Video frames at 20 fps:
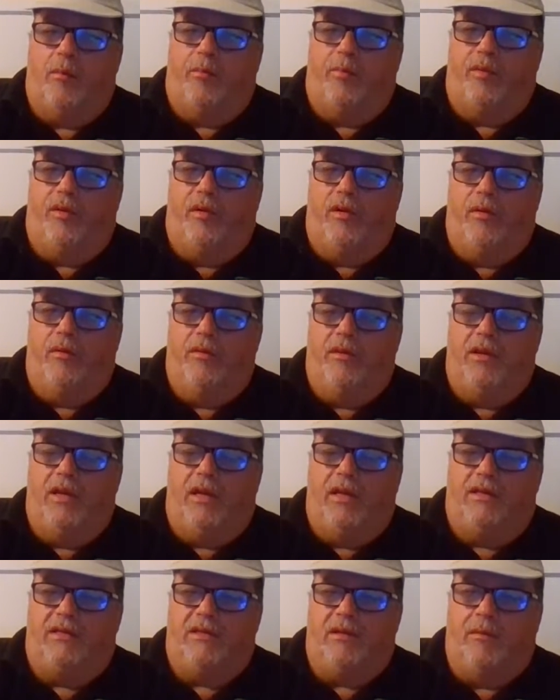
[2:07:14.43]
brewed,
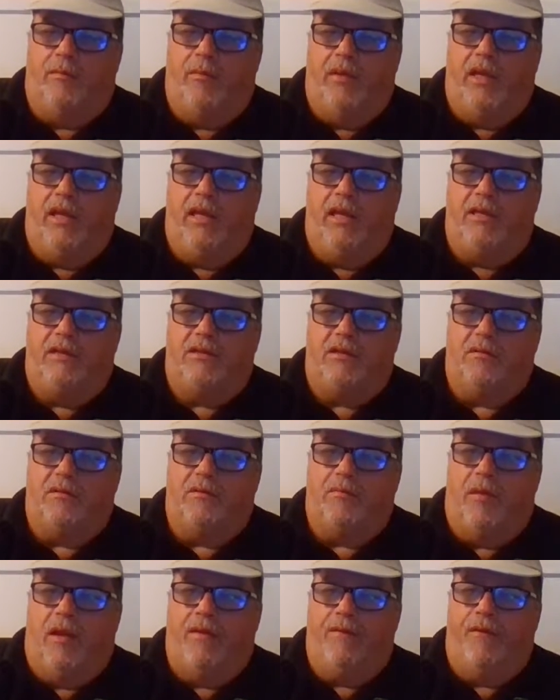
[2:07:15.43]
it's a mead, so
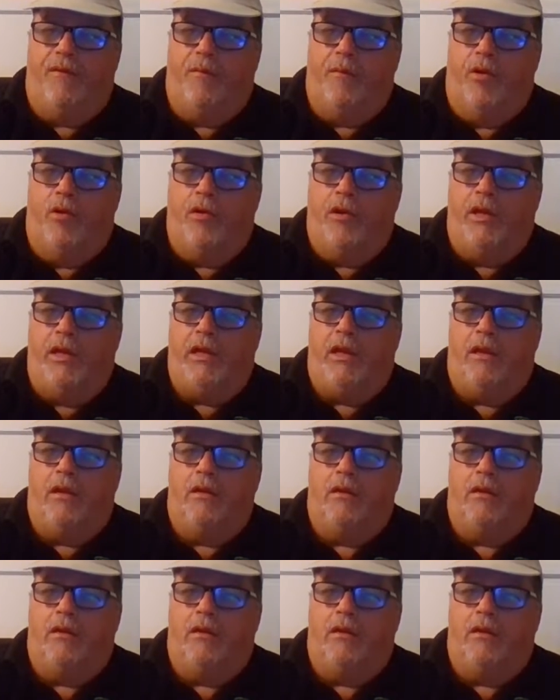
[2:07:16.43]
it's made from honey.